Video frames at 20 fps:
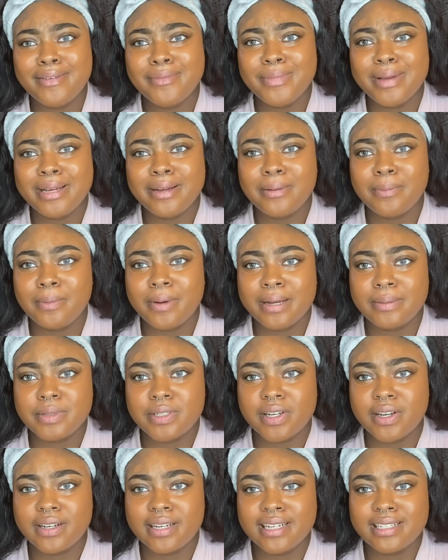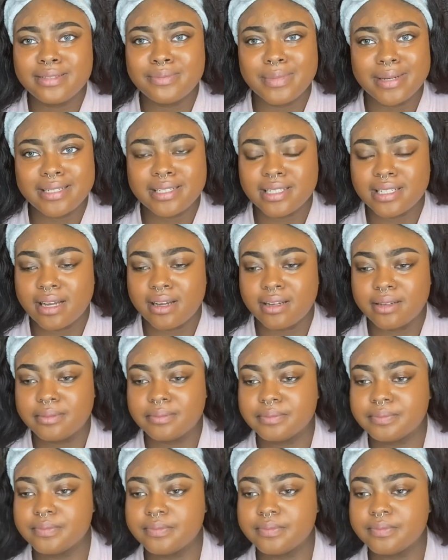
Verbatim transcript: makeup wipes, y'all. That's messed up.